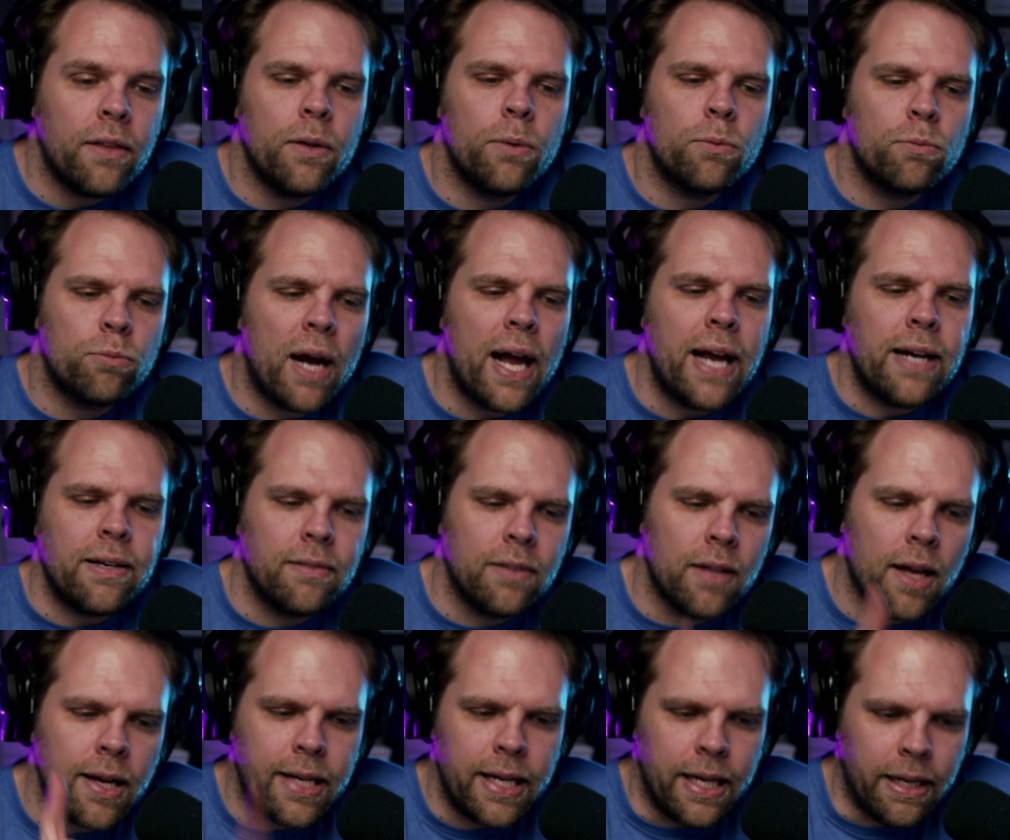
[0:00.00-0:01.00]
right,
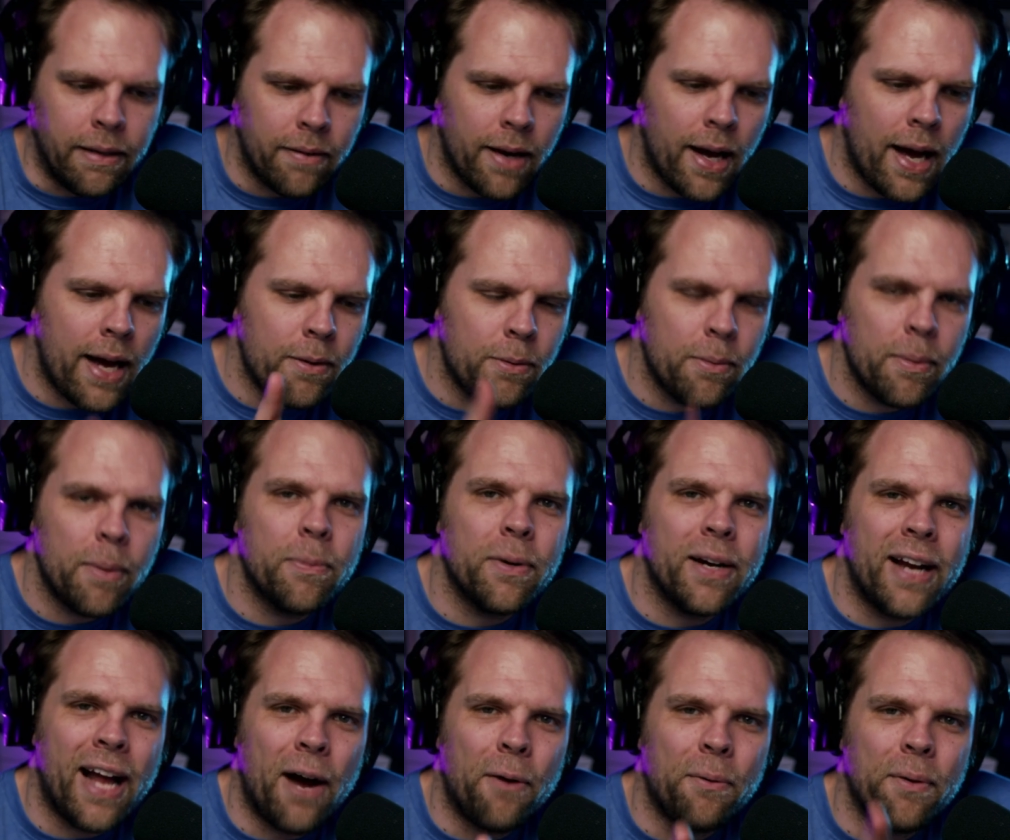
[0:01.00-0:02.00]
Lucky. I remember
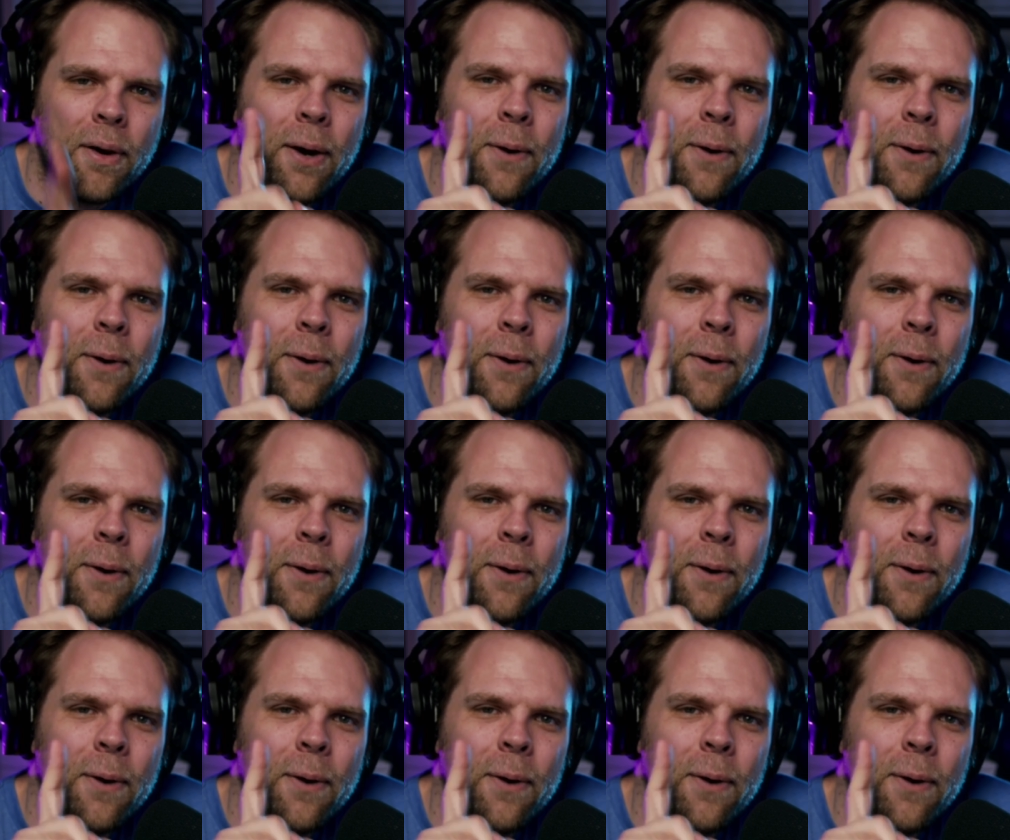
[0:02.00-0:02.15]
now.